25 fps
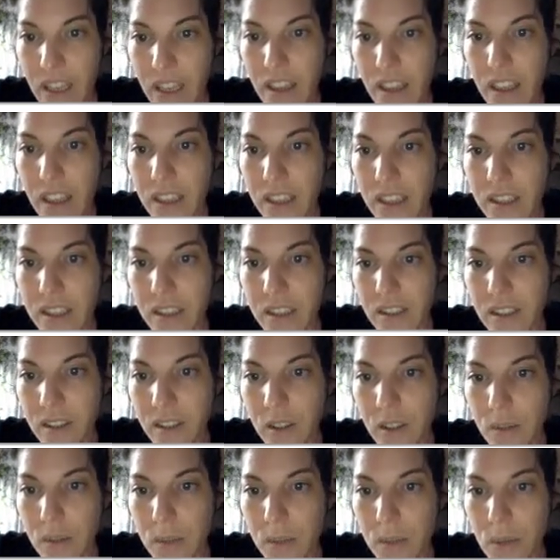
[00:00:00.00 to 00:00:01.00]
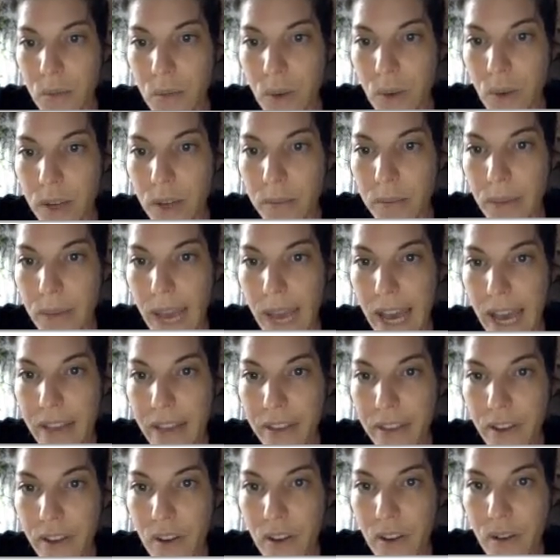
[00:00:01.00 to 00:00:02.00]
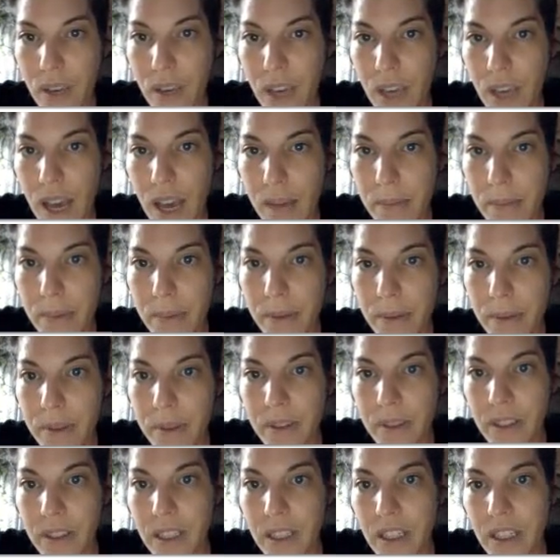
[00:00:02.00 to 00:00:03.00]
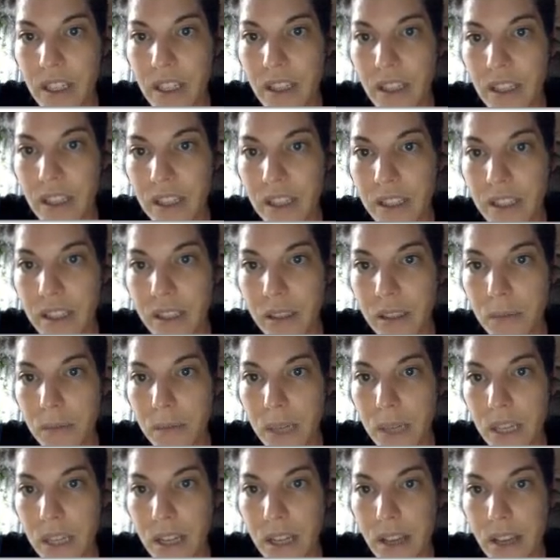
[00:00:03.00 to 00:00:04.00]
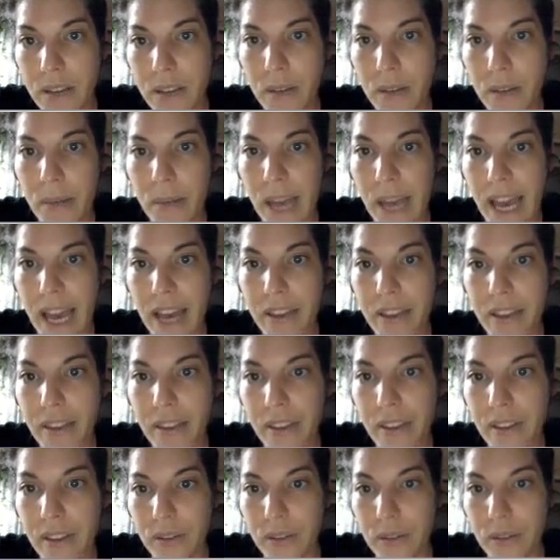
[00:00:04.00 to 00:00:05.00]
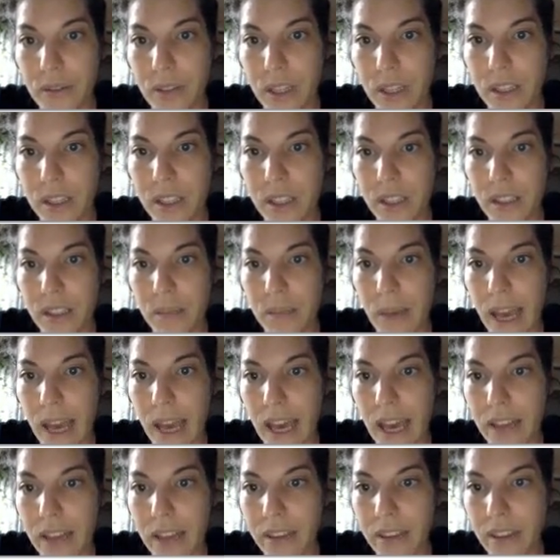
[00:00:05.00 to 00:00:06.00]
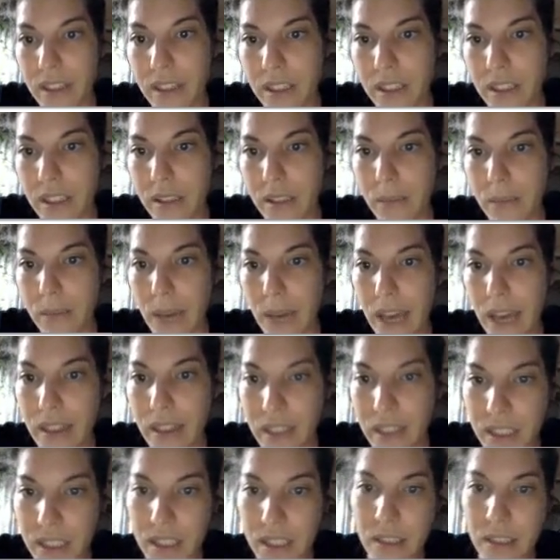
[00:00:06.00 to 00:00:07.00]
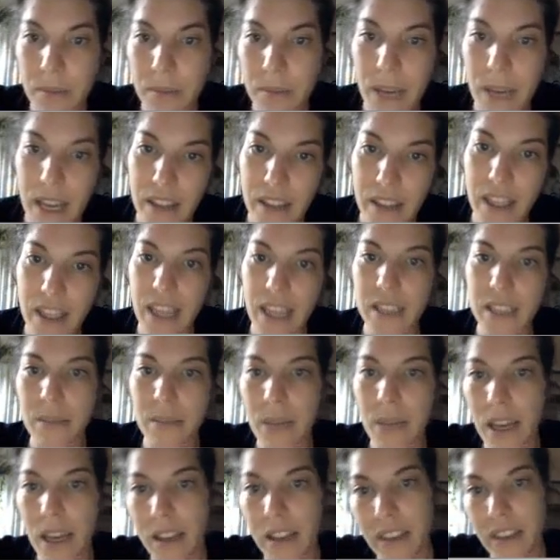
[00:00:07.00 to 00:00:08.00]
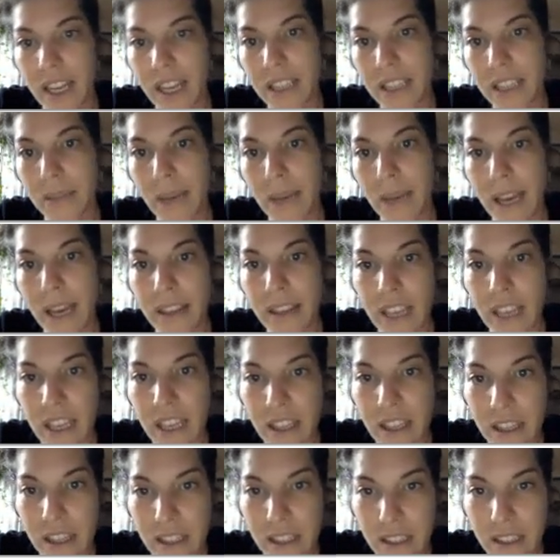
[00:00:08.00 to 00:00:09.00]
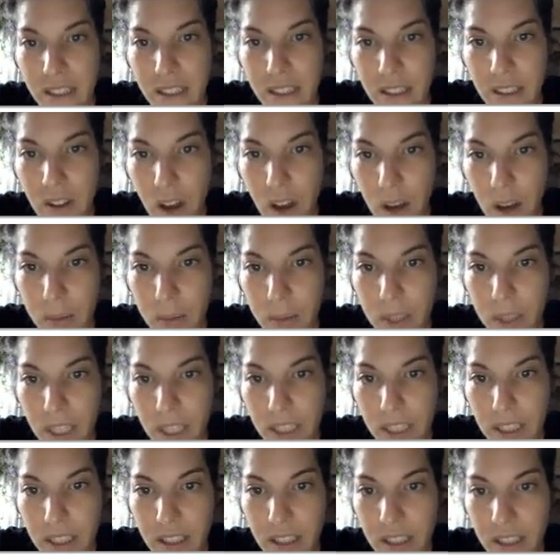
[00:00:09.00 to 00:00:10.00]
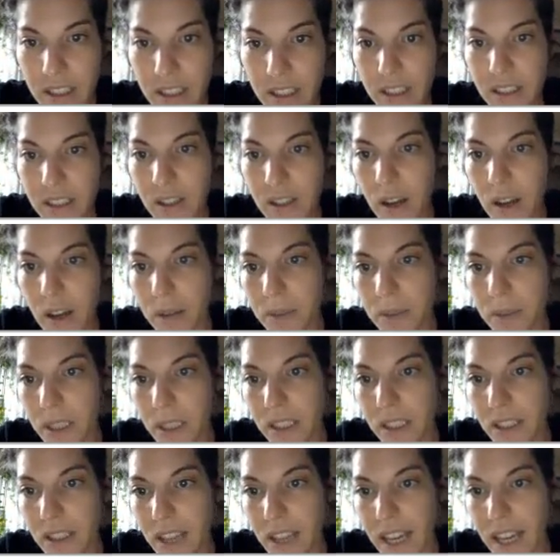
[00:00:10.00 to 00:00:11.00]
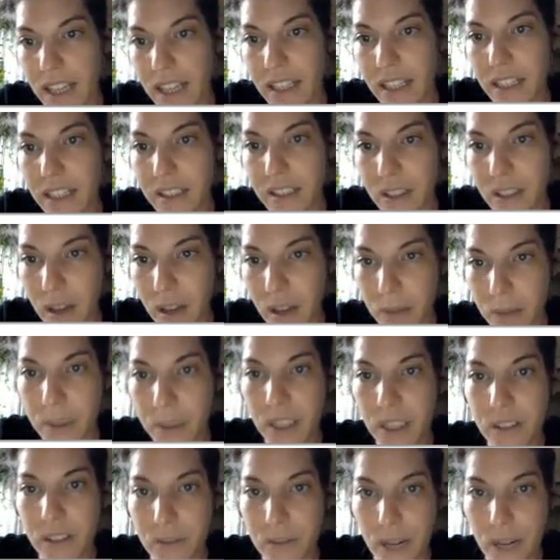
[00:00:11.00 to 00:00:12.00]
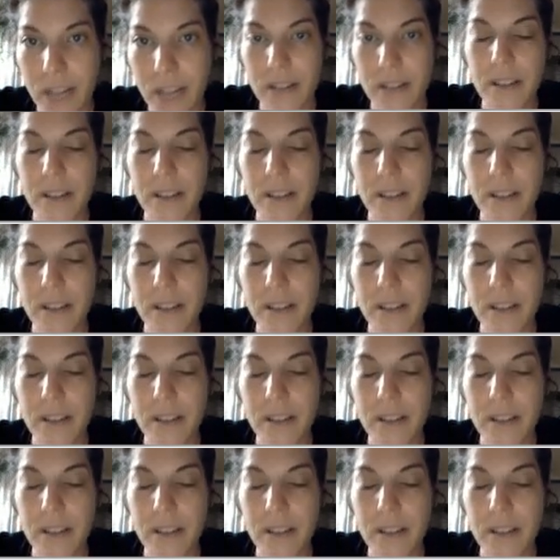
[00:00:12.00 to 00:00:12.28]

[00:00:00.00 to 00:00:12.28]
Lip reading: This could be one path going up. This could be another path. This is a path. This is a path. This is a path. That's a path. That's a path. This is an object. This is an object. That is an object, right?